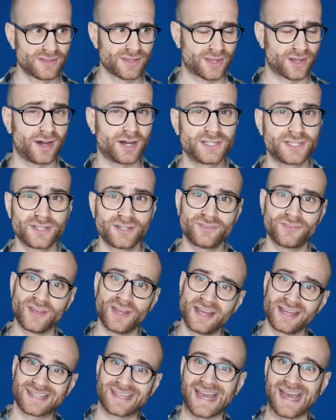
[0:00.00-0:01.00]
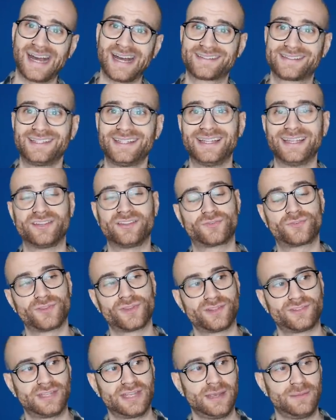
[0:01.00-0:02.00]
The kind of catalyst for
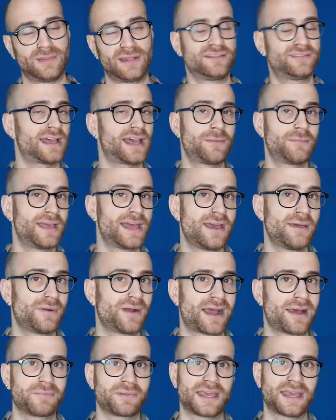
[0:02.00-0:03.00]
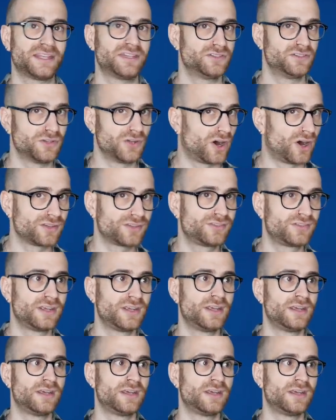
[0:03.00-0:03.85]
the team that Tammy Abraham cannot